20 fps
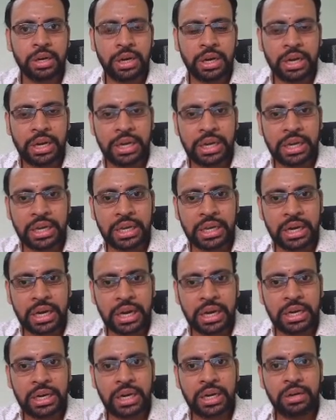
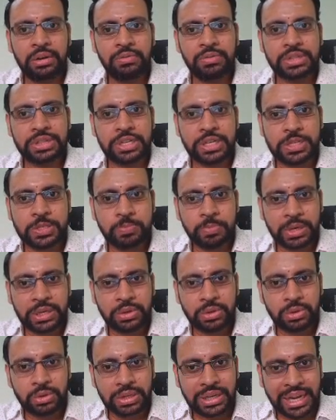integrated with respect
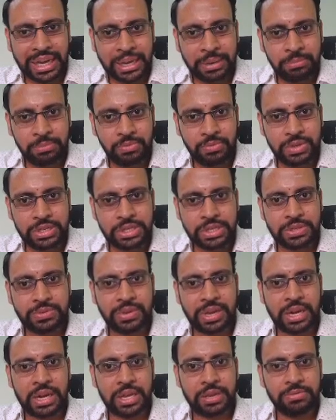to time, which is
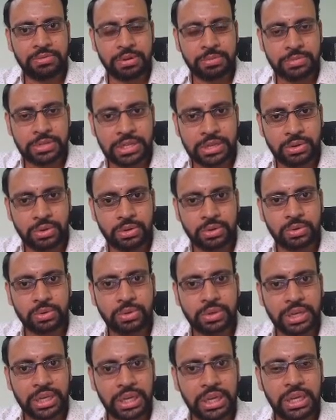varying from 0 to
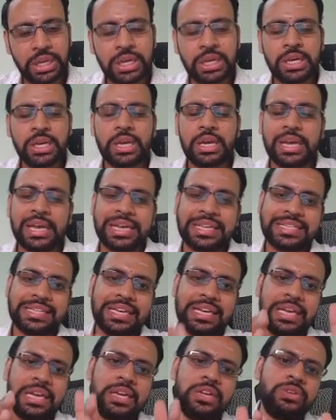t. As
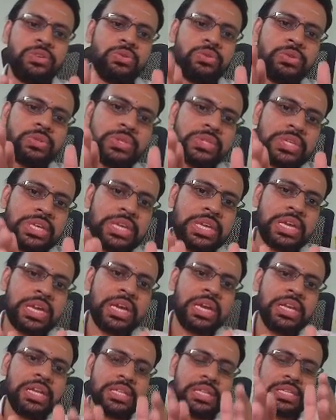again you could see
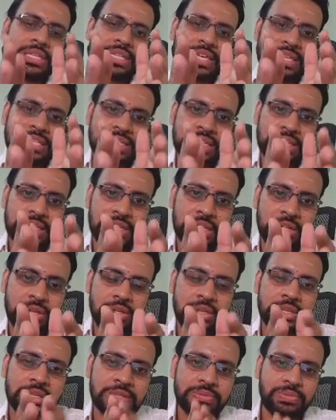here, this has nothing,
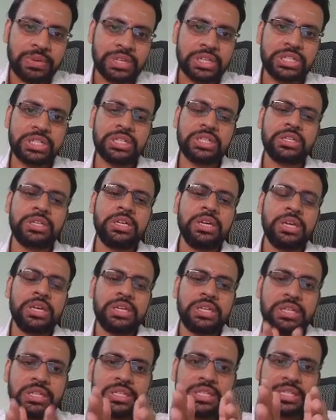this function
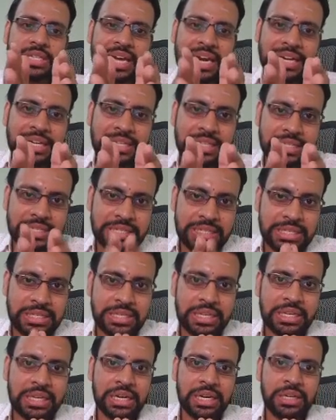inside this
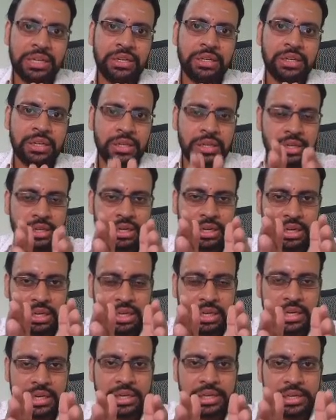
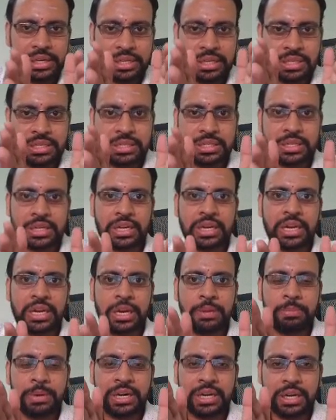integral is
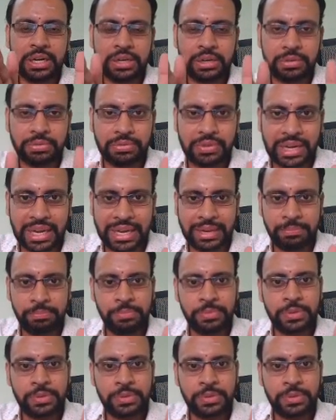independent of time,